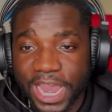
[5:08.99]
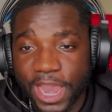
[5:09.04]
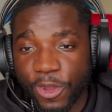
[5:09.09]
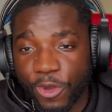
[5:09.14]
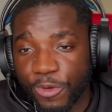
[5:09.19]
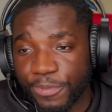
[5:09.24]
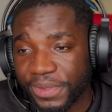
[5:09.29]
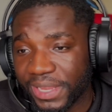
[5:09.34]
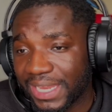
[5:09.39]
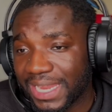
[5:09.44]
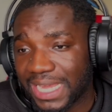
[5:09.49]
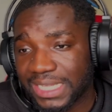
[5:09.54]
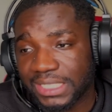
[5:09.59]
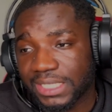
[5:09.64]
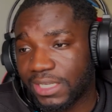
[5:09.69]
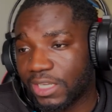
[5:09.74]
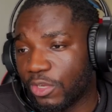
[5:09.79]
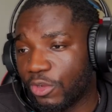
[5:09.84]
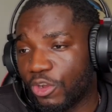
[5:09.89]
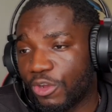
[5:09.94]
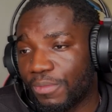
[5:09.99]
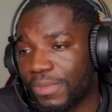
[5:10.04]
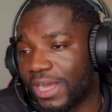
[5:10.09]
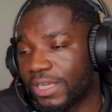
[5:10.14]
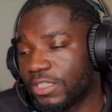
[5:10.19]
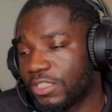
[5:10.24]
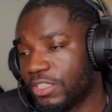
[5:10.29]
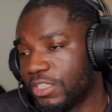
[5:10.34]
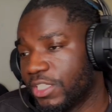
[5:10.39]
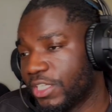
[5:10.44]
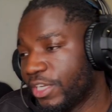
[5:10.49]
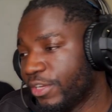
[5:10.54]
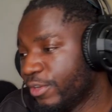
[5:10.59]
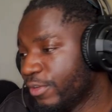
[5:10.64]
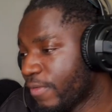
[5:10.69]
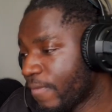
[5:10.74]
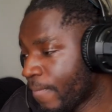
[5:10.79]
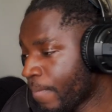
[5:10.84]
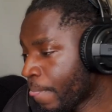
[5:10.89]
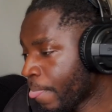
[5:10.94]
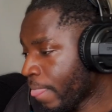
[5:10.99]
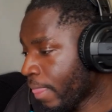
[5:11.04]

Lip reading: I hope he doesn't go back to jail.